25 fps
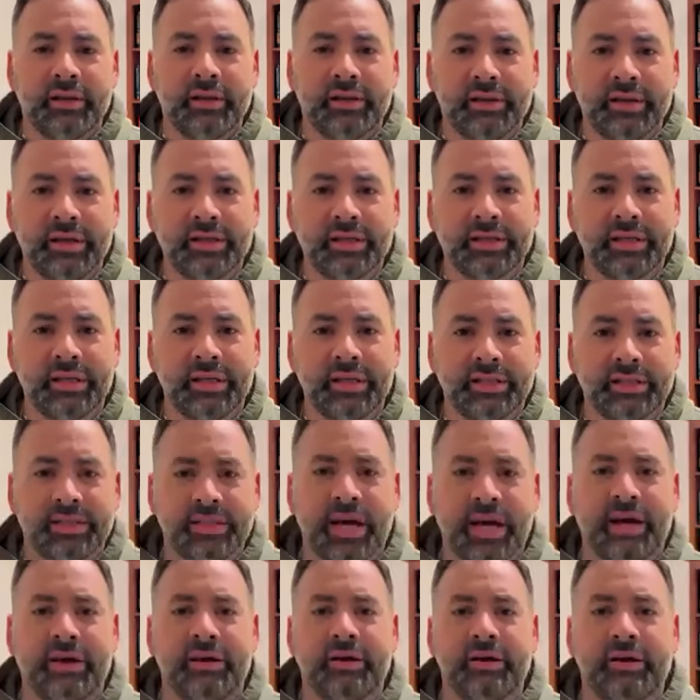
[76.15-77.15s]
This
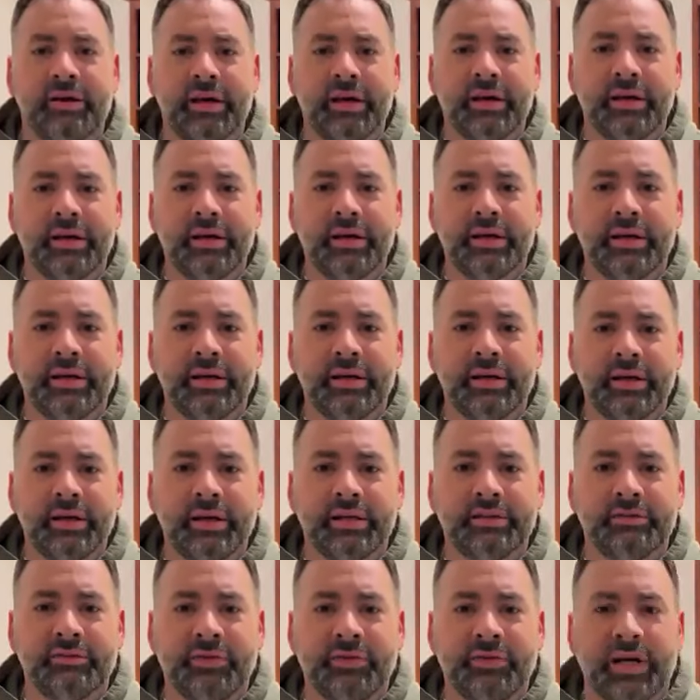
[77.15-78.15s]
Saturday, it
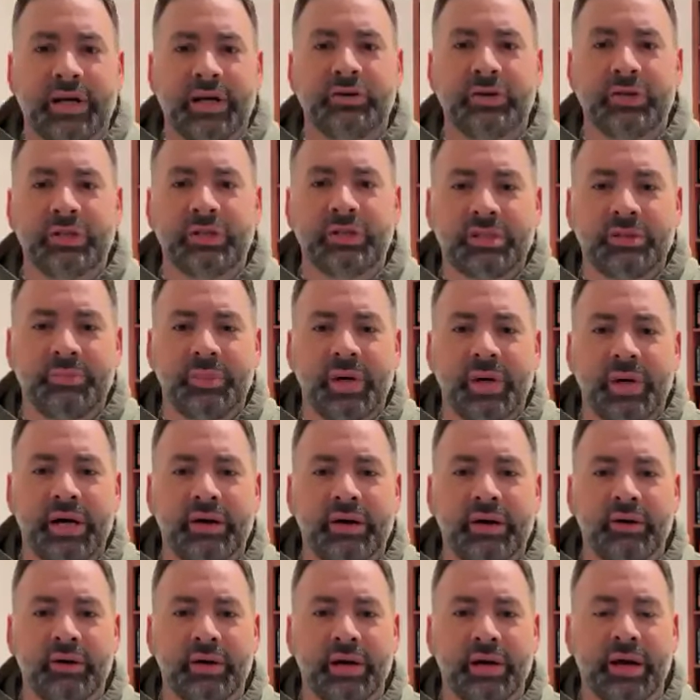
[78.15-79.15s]
is Veteran
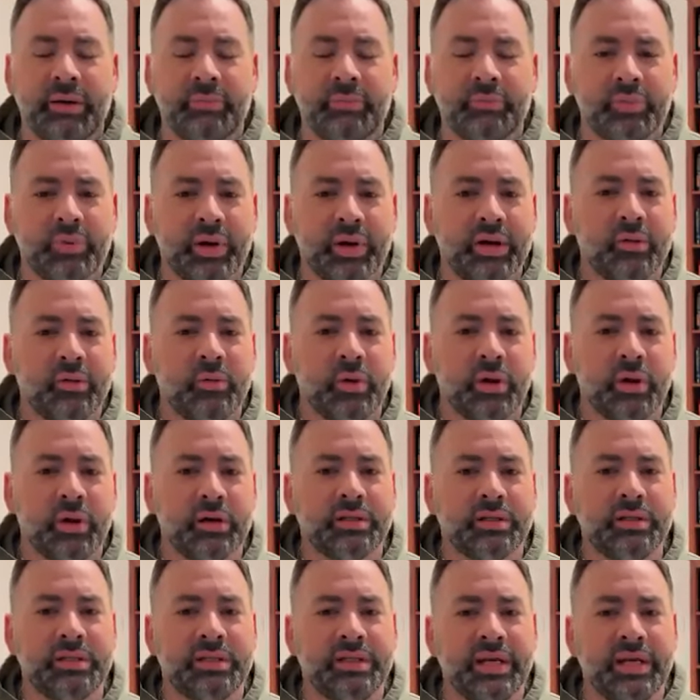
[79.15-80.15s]
Smile at
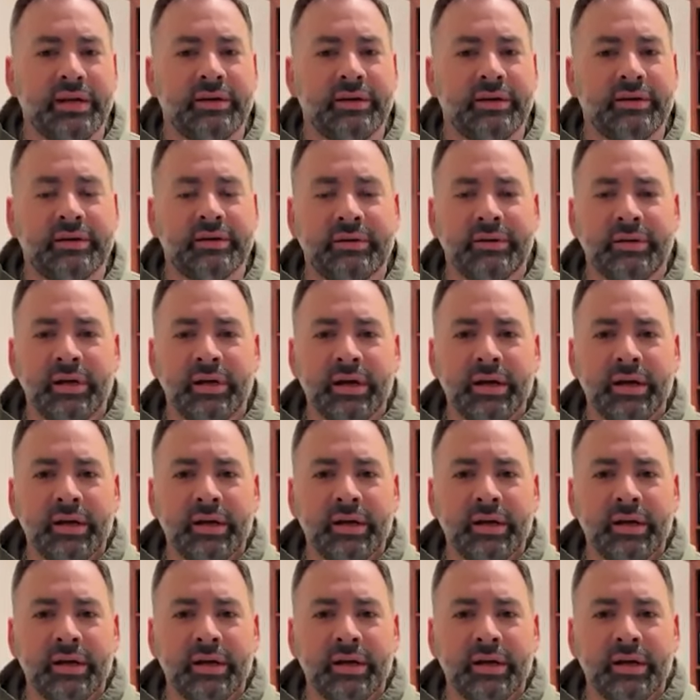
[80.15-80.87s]
Brickworks Dental.